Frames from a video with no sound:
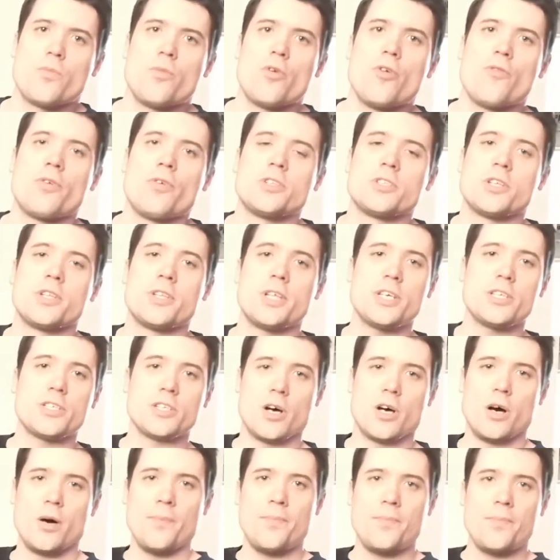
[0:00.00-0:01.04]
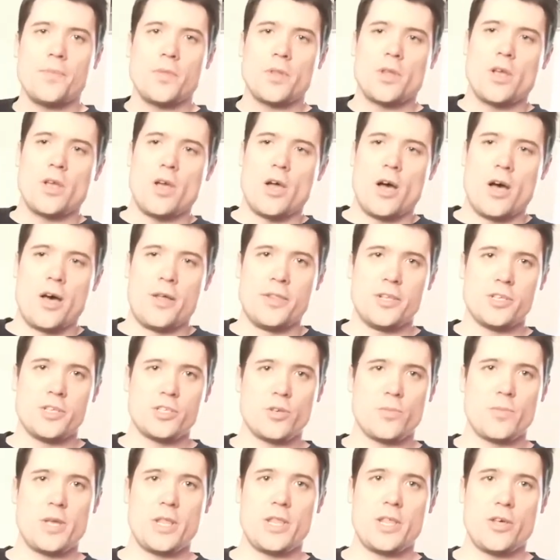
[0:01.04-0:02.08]
move on to this arm, and this
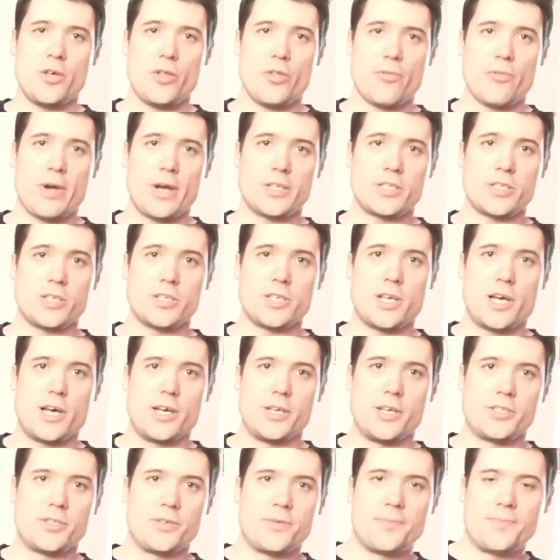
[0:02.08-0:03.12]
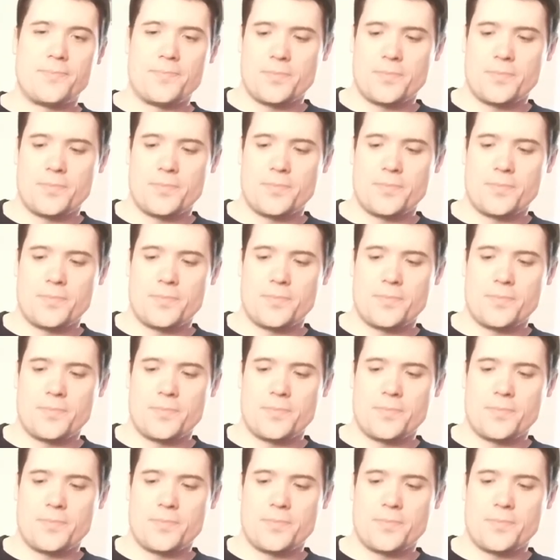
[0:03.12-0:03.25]
will be the other exercise.